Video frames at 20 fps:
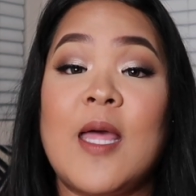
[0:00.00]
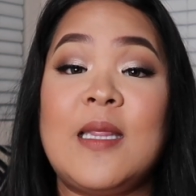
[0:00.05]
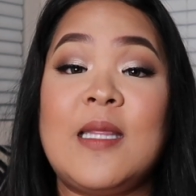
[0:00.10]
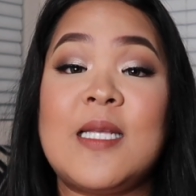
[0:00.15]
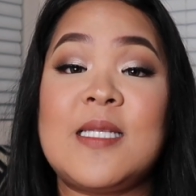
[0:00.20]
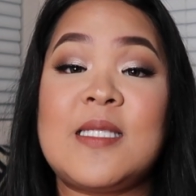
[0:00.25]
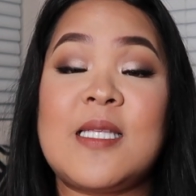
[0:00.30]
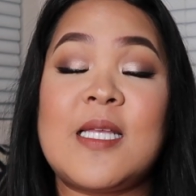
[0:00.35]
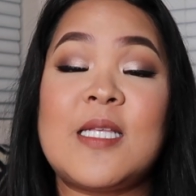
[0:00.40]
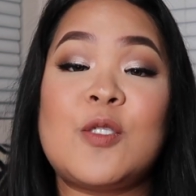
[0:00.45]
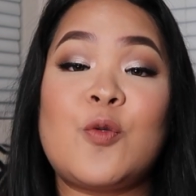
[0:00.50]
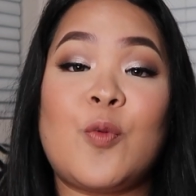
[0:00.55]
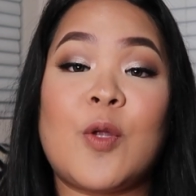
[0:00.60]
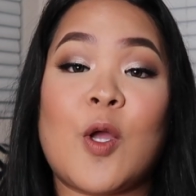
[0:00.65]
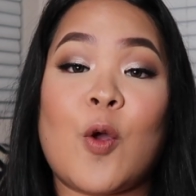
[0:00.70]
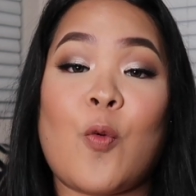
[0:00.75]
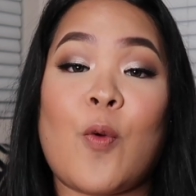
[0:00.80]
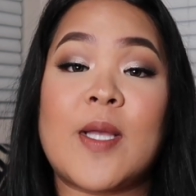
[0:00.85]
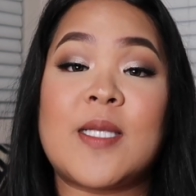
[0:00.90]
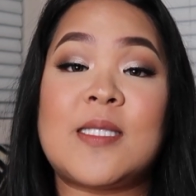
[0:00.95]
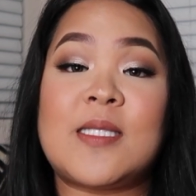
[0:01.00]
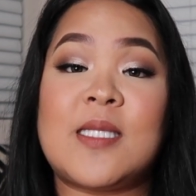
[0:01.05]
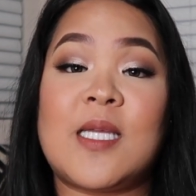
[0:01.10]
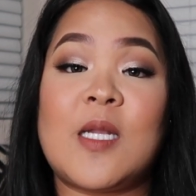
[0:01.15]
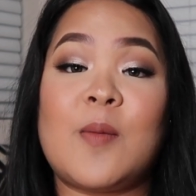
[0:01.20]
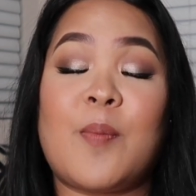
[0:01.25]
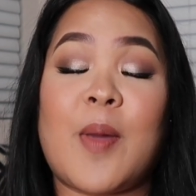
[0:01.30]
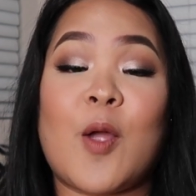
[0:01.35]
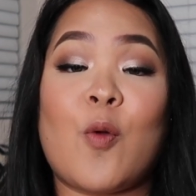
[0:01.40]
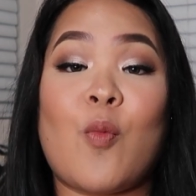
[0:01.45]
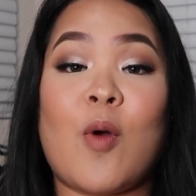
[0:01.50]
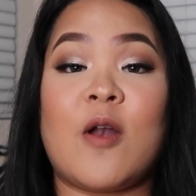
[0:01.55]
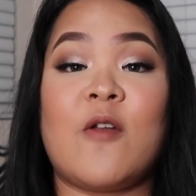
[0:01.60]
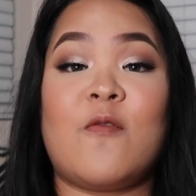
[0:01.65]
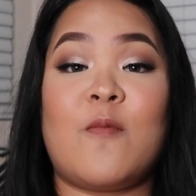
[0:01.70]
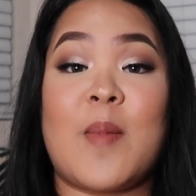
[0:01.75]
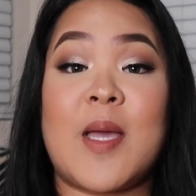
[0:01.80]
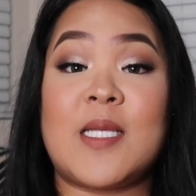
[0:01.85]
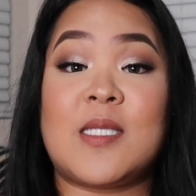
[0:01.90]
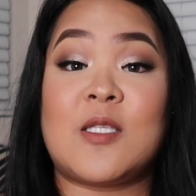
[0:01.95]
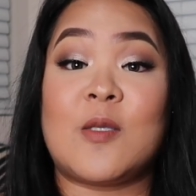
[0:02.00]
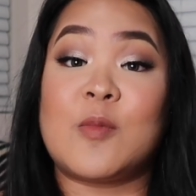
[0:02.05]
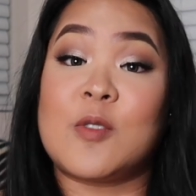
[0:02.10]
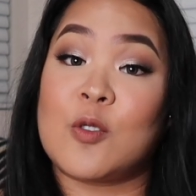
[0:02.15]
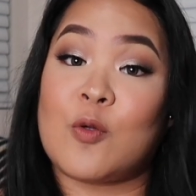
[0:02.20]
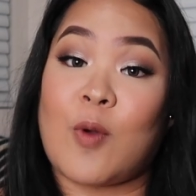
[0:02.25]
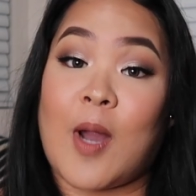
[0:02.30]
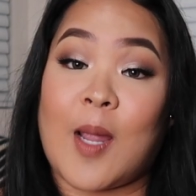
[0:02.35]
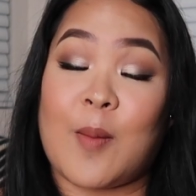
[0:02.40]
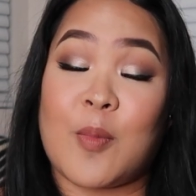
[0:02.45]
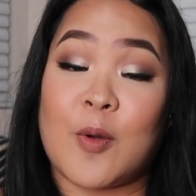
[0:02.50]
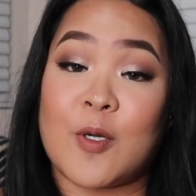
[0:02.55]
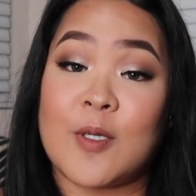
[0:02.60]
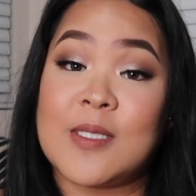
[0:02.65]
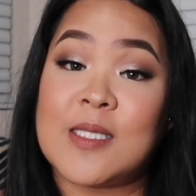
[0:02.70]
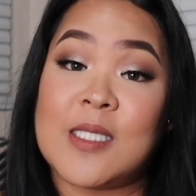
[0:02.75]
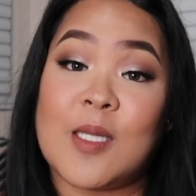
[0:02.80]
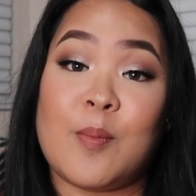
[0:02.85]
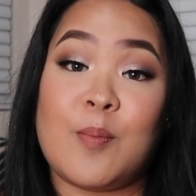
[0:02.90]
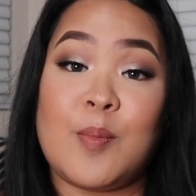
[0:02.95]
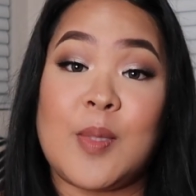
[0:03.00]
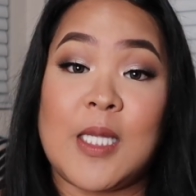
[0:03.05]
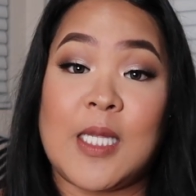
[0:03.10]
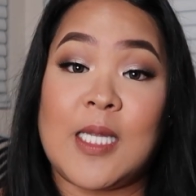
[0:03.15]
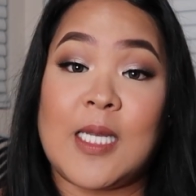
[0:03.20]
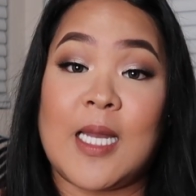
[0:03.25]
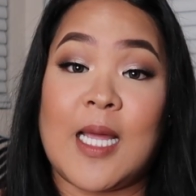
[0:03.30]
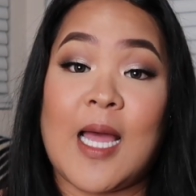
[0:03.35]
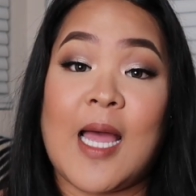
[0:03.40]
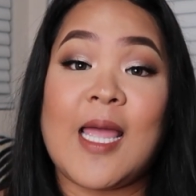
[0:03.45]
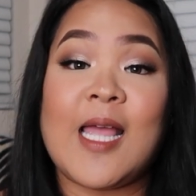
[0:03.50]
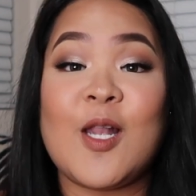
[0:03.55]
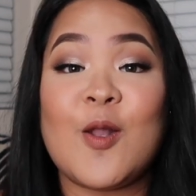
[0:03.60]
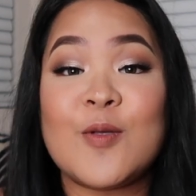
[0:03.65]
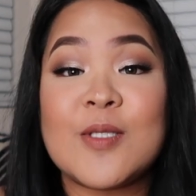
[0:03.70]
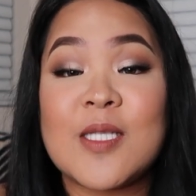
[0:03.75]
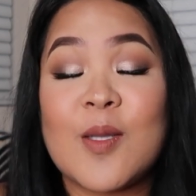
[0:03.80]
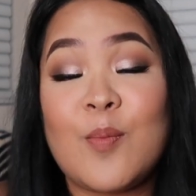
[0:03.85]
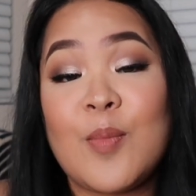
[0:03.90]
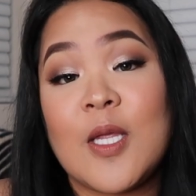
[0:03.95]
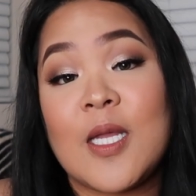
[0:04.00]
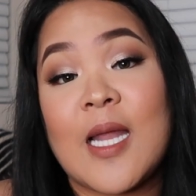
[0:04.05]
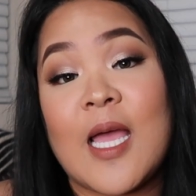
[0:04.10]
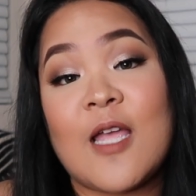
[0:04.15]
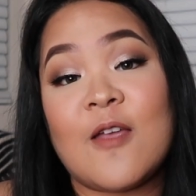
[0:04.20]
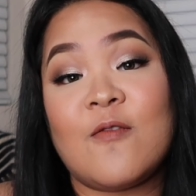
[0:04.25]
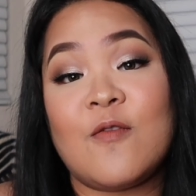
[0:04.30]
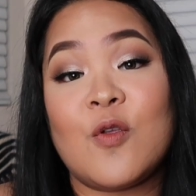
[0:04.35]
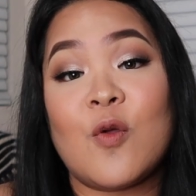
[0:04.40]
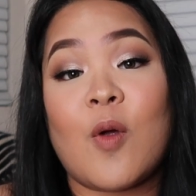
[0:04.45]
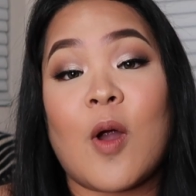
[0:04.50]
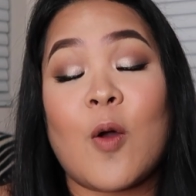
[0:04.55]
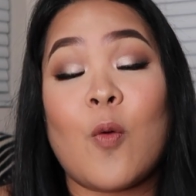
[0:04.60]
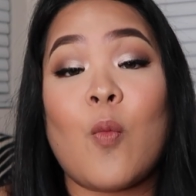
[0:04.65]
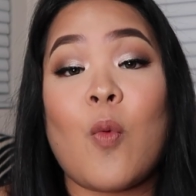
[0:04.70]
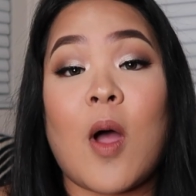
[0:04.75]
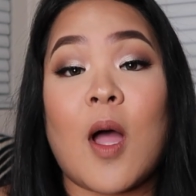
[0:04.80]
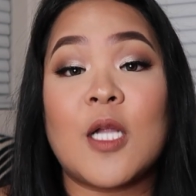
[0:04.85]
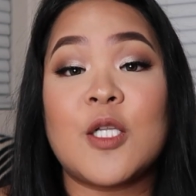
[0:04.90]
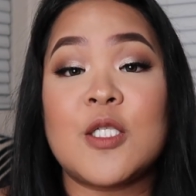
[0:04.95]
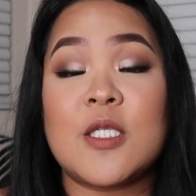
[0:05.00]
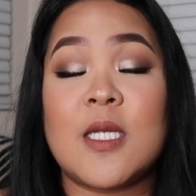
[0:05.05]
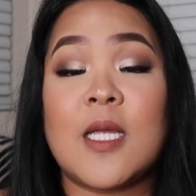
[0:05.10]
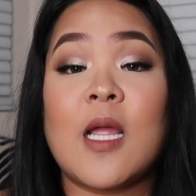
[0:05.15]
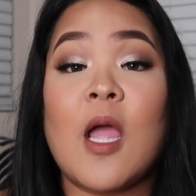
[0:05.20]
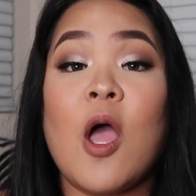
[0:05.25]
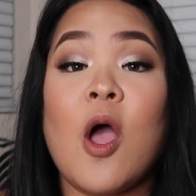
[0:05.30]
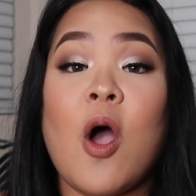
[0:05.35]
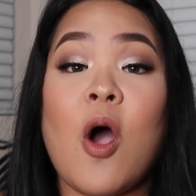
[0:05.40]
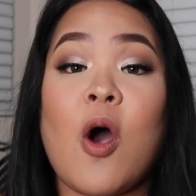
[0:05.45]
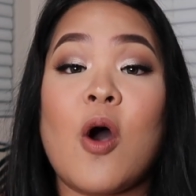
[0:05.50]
This is requested by one of my subscribers, Sabina. Hello Sabina, if you are watching.